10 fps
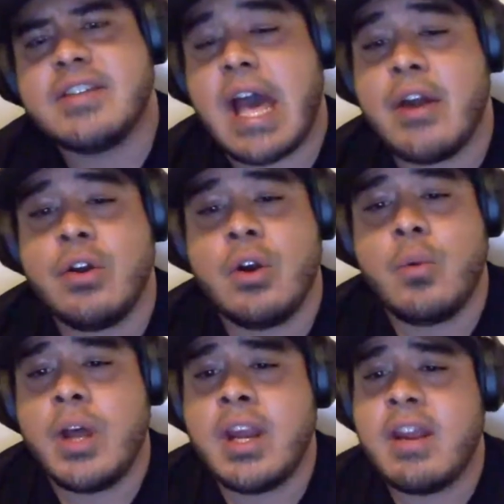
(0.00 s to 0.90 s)
I don't know
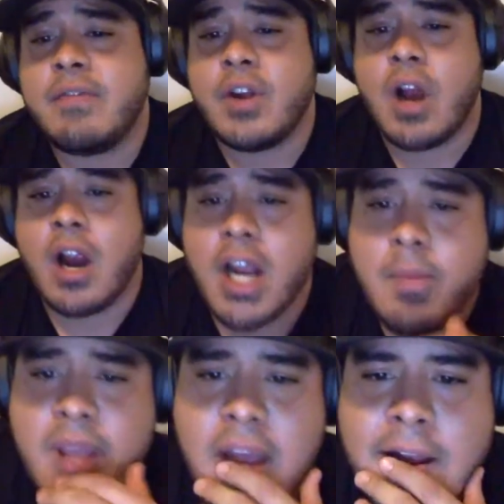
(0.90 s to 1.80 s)
when, if there are going to
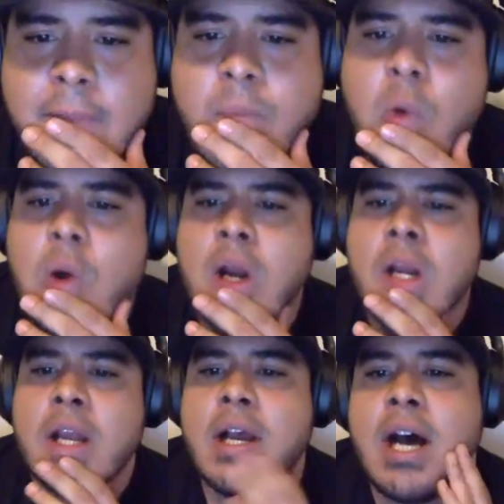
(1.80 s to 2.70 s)
be any
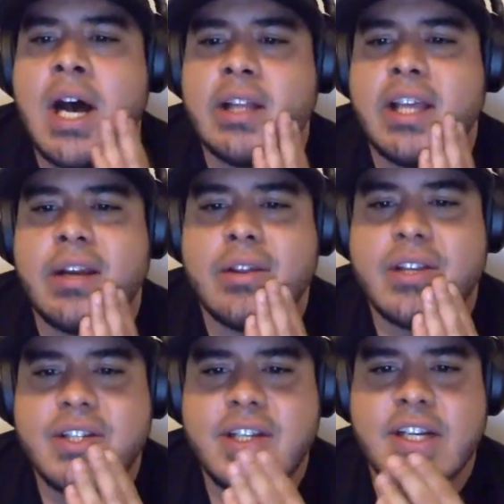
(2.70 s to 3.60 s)
more uh, later
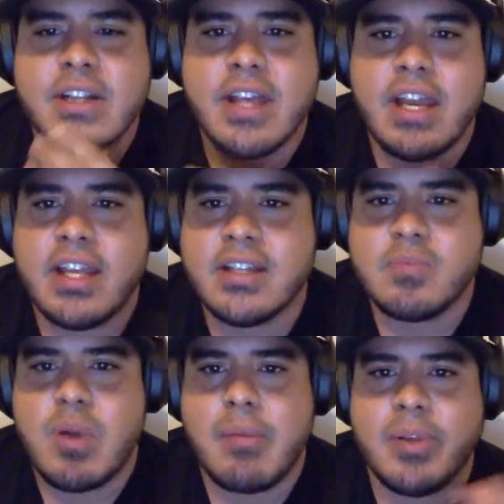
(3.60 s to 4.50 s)
this year. That is
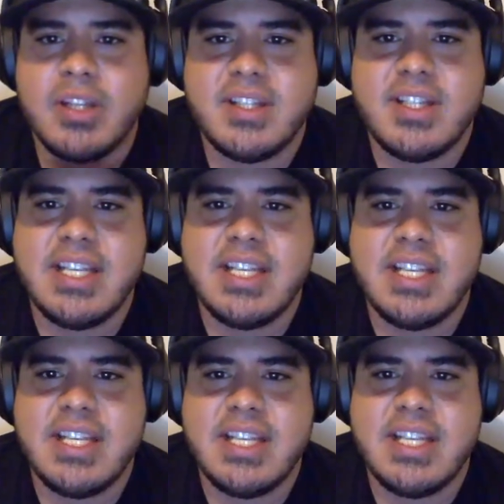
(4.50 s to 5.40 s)
probably
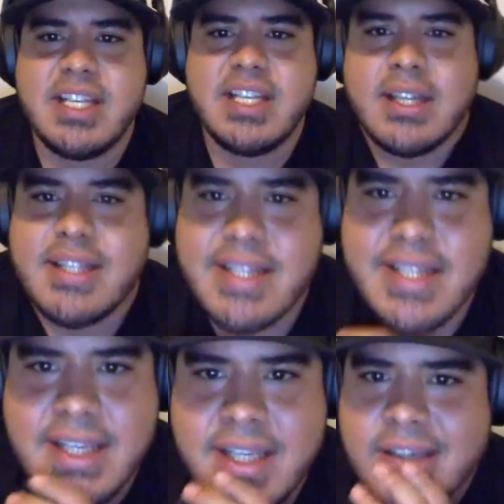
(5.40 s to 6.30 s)

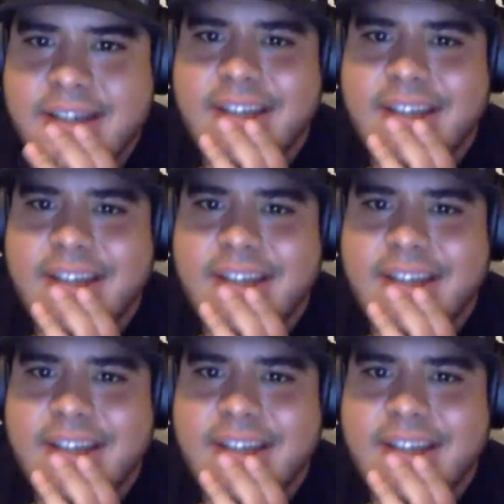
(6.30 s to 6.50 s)
TBD.